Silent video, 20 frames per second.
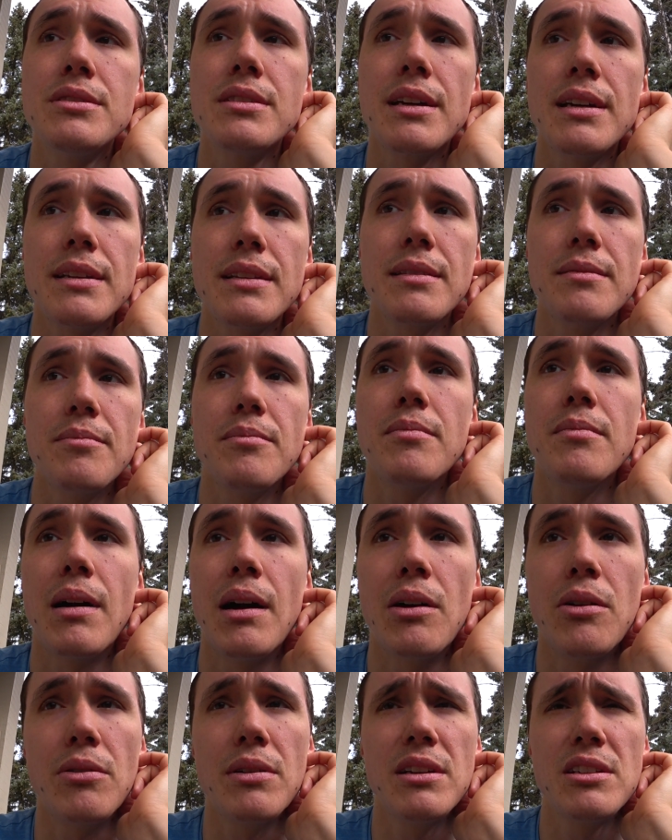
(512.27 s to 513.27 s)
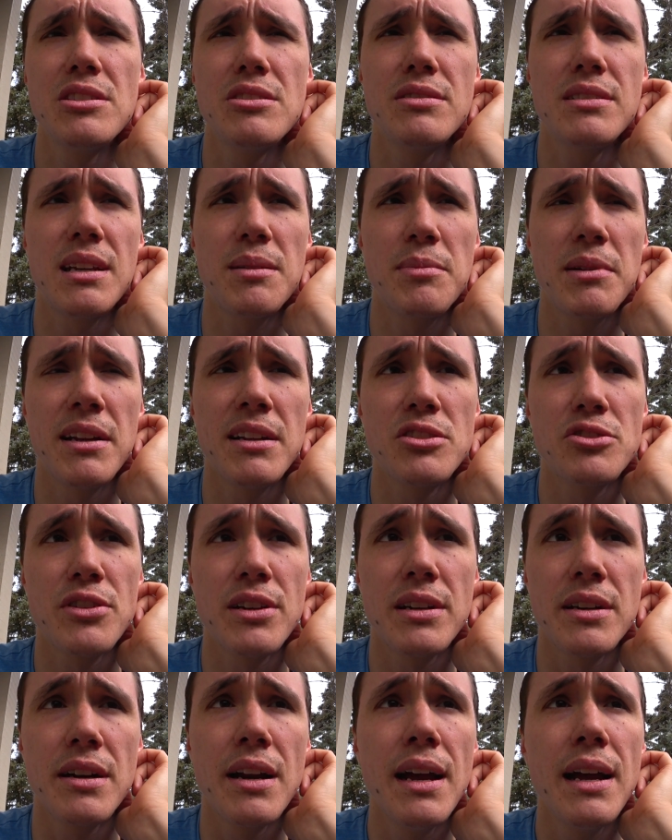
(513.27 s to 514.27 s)
Like, my own issues kept getting
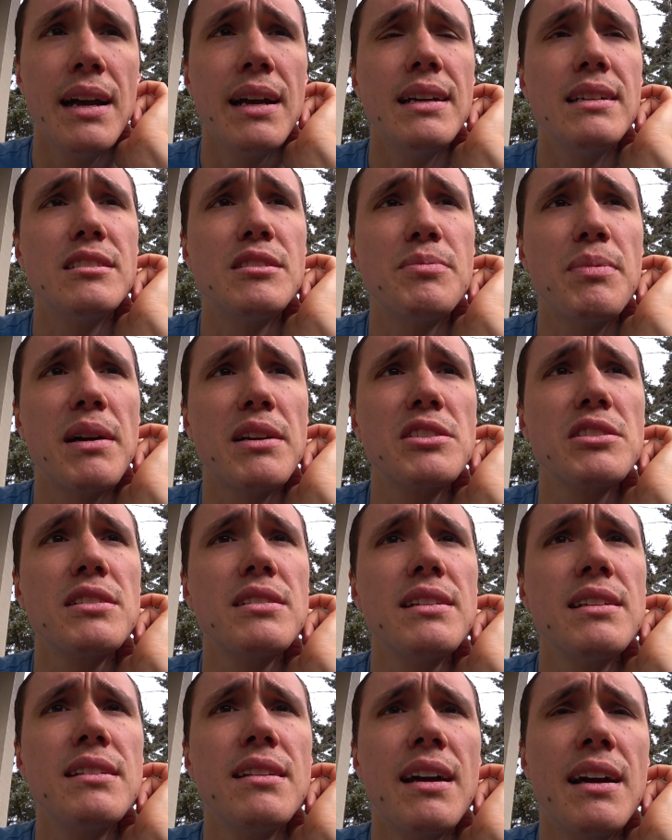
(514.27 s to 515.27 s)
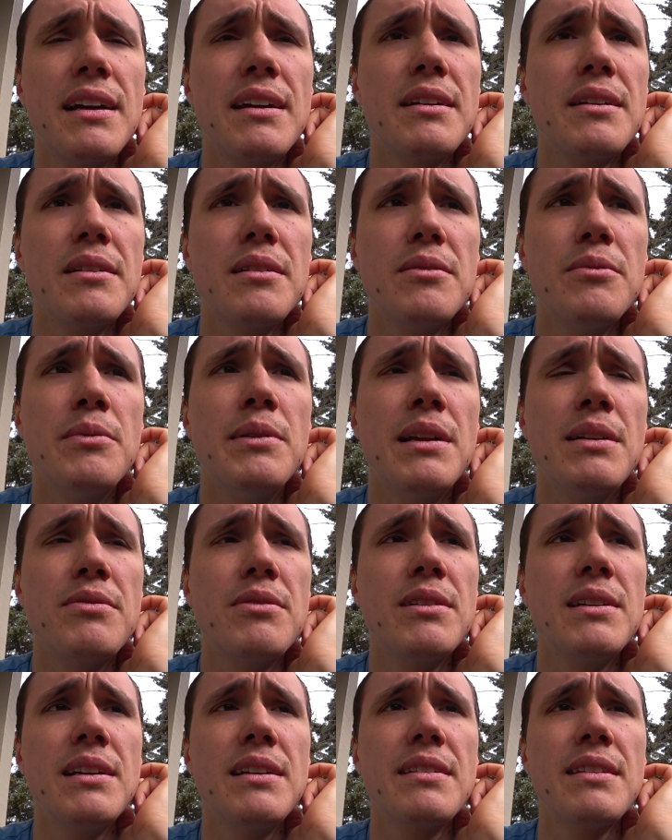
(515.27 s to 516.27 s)
triggered, especially like
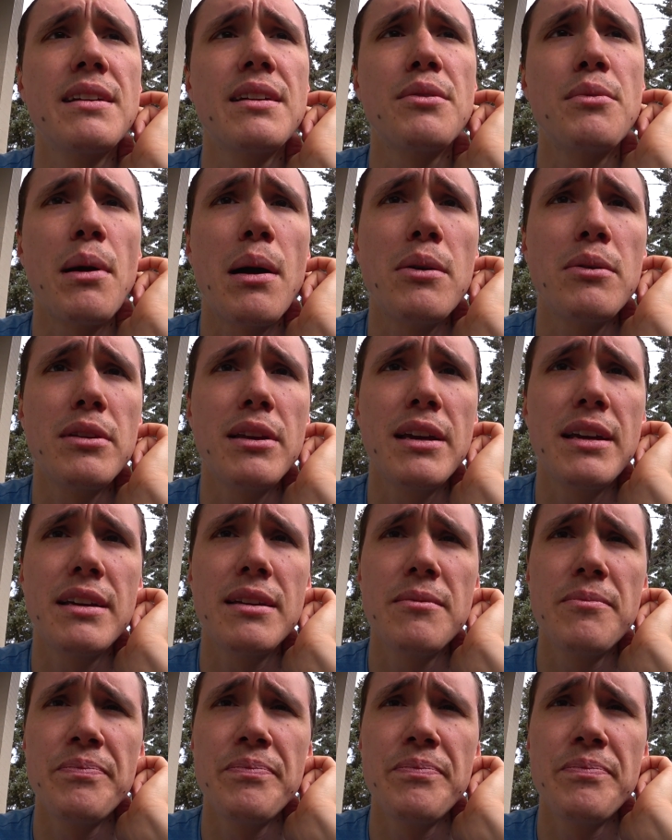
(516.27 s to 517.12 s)
whenever anything around like